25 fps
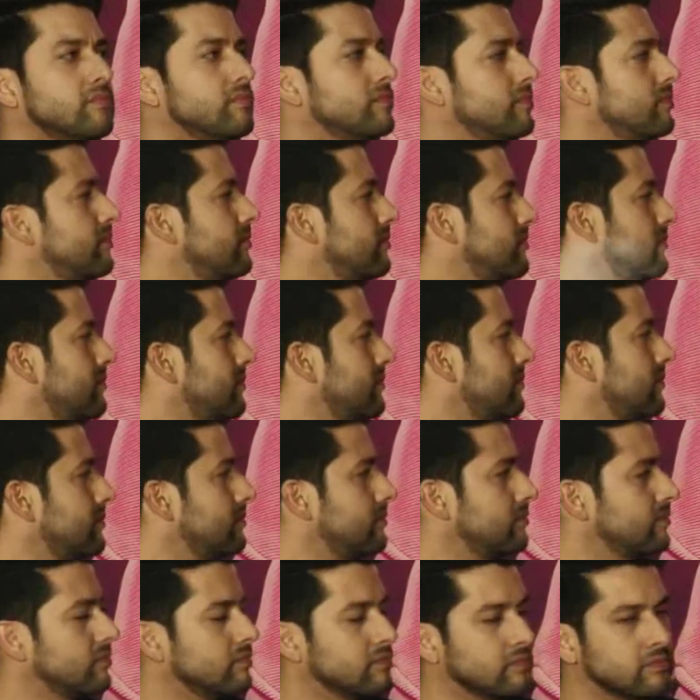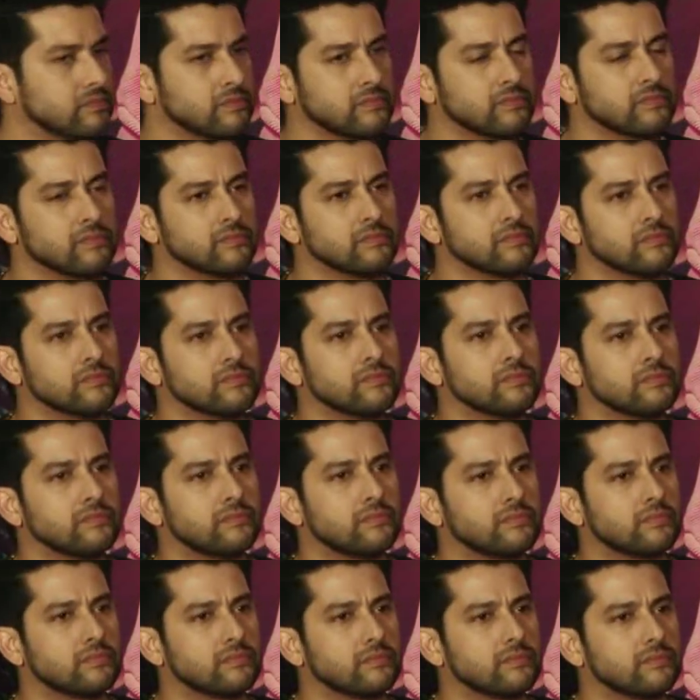
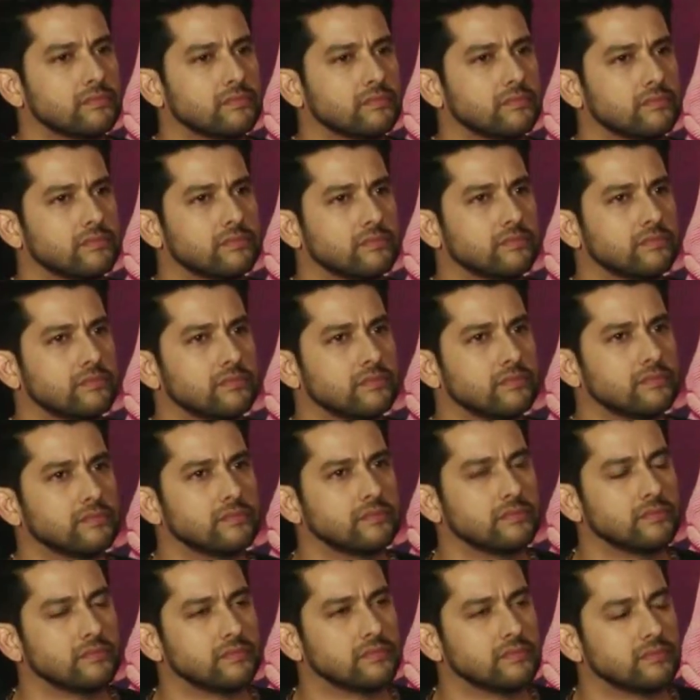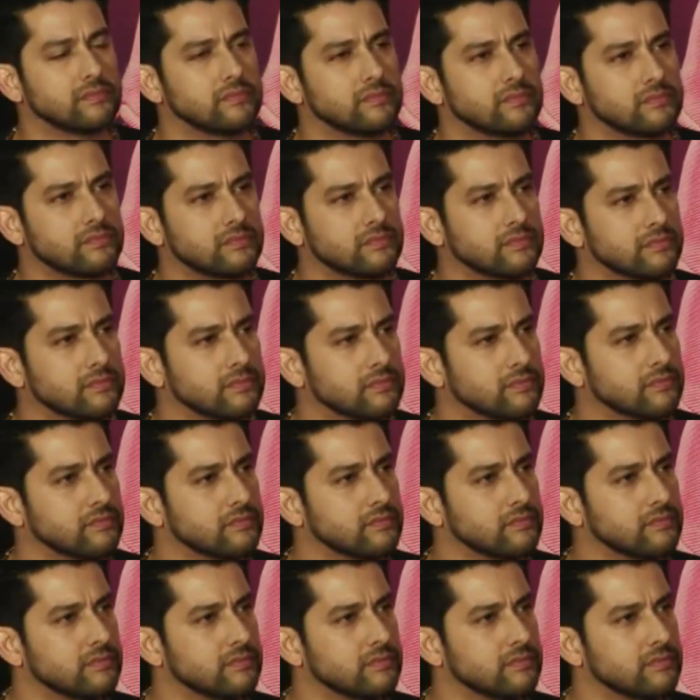(not speaking)